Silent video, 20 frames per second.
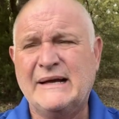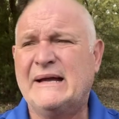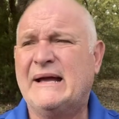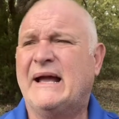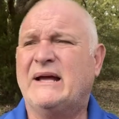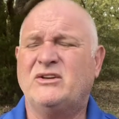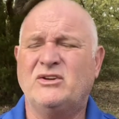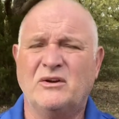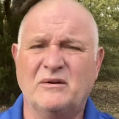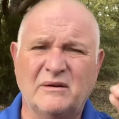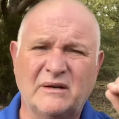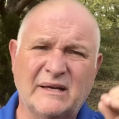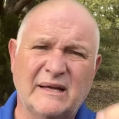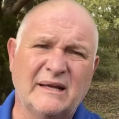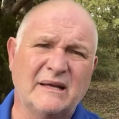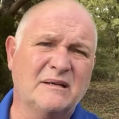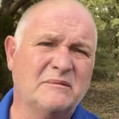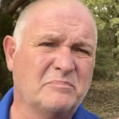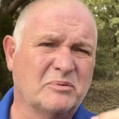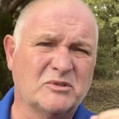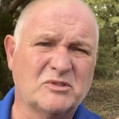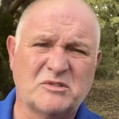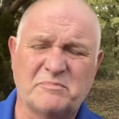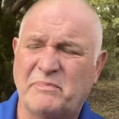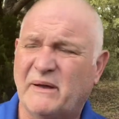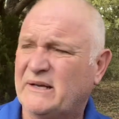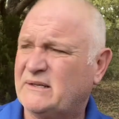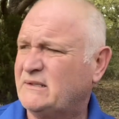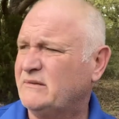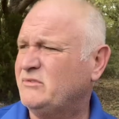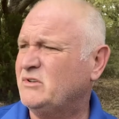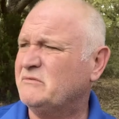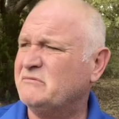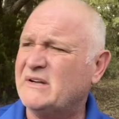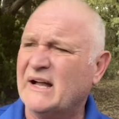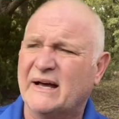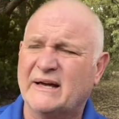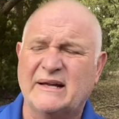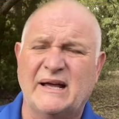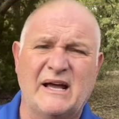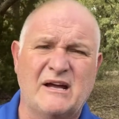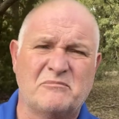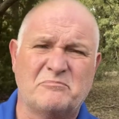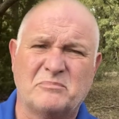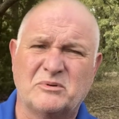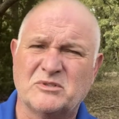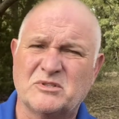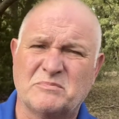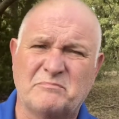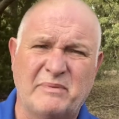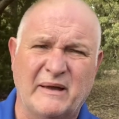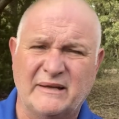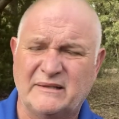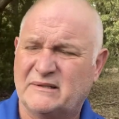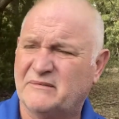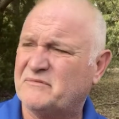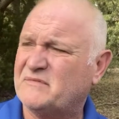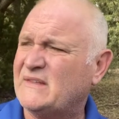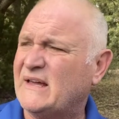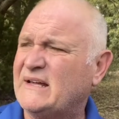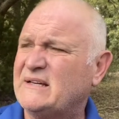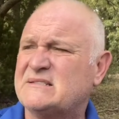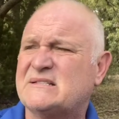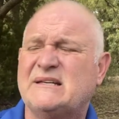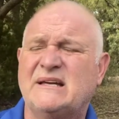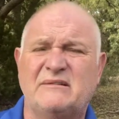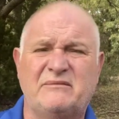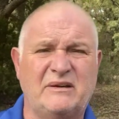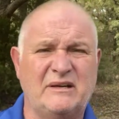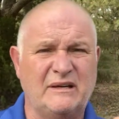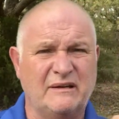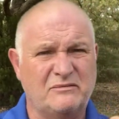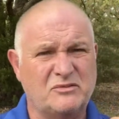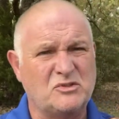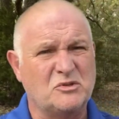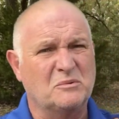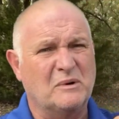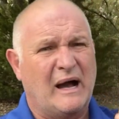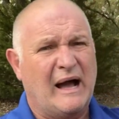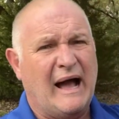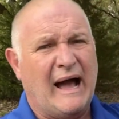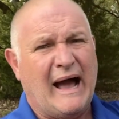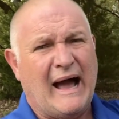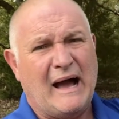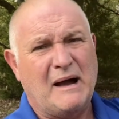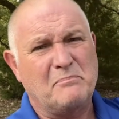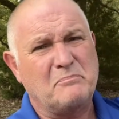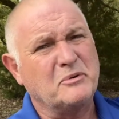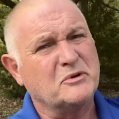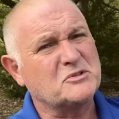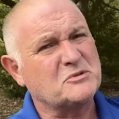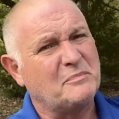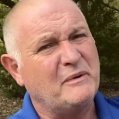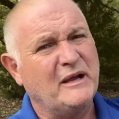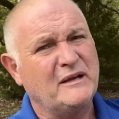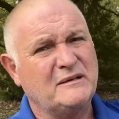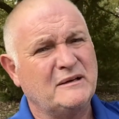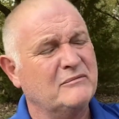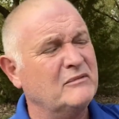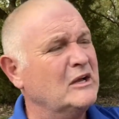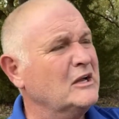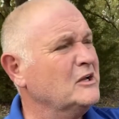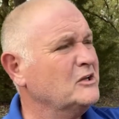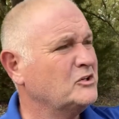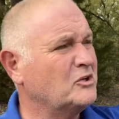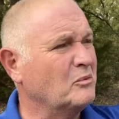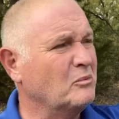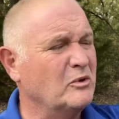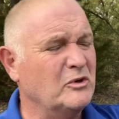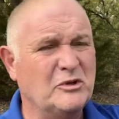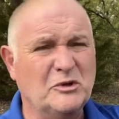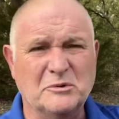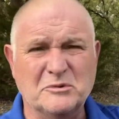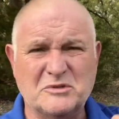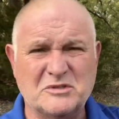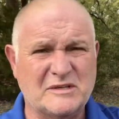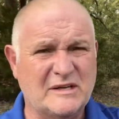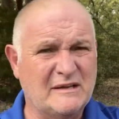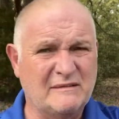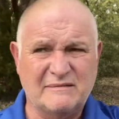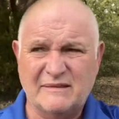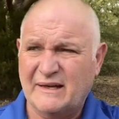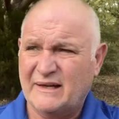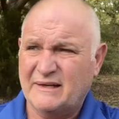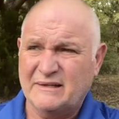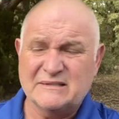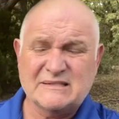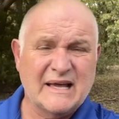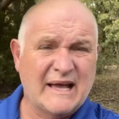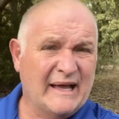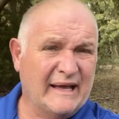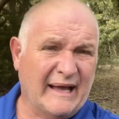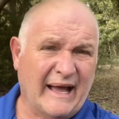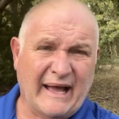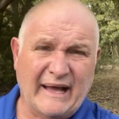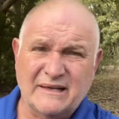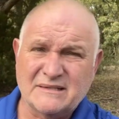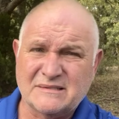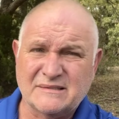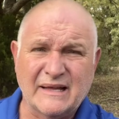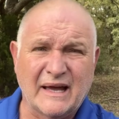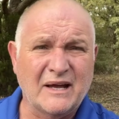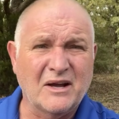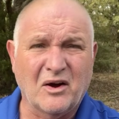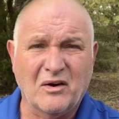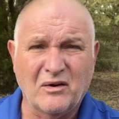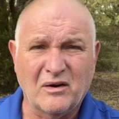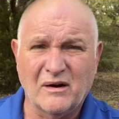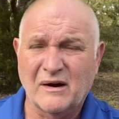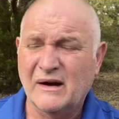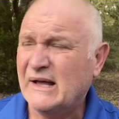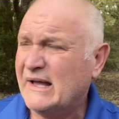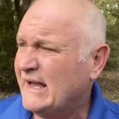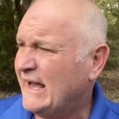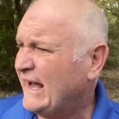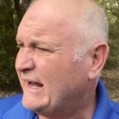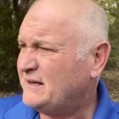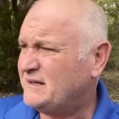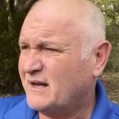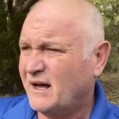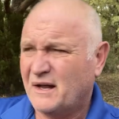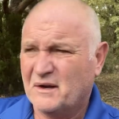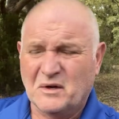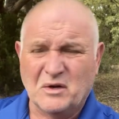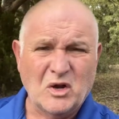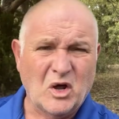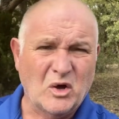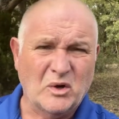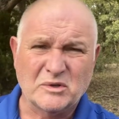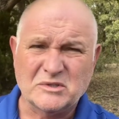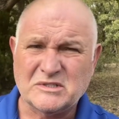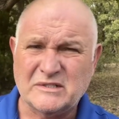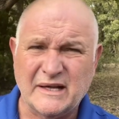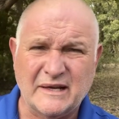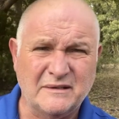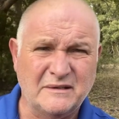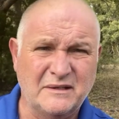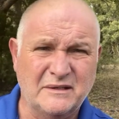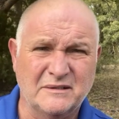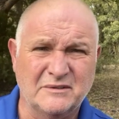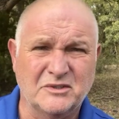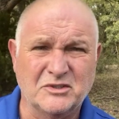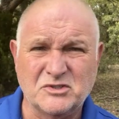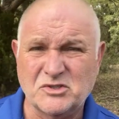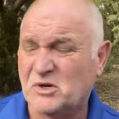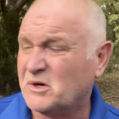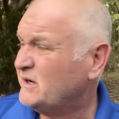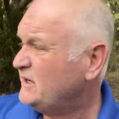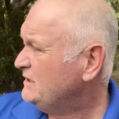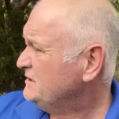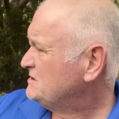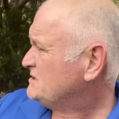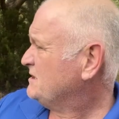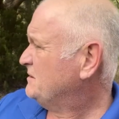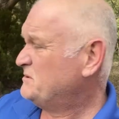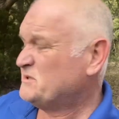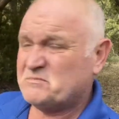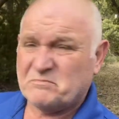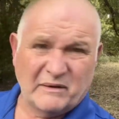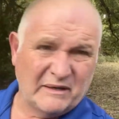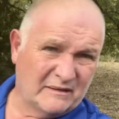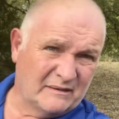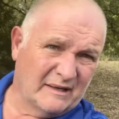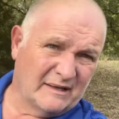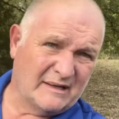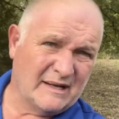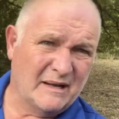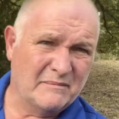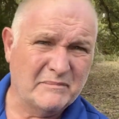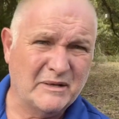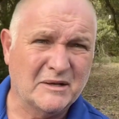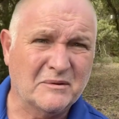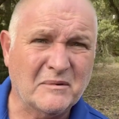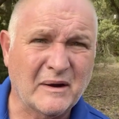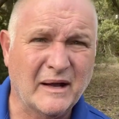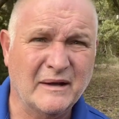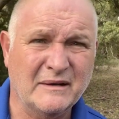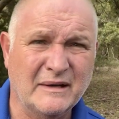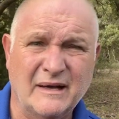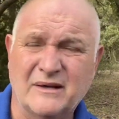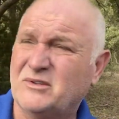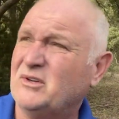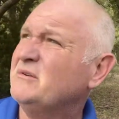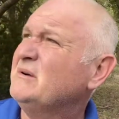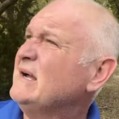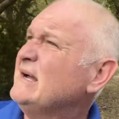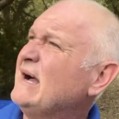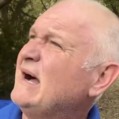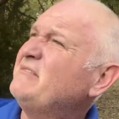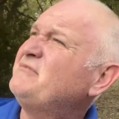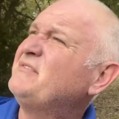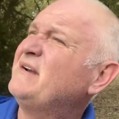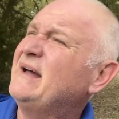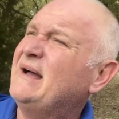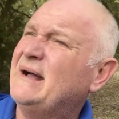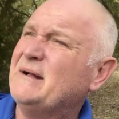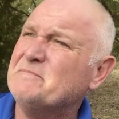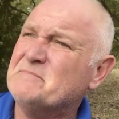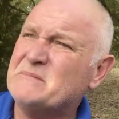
And you need perspective. You've got to have perspective. Thanksgiving gives you a high perspective to where you see things as they are and not lost down here in the trees, so to speak, like I'm in right now. I fly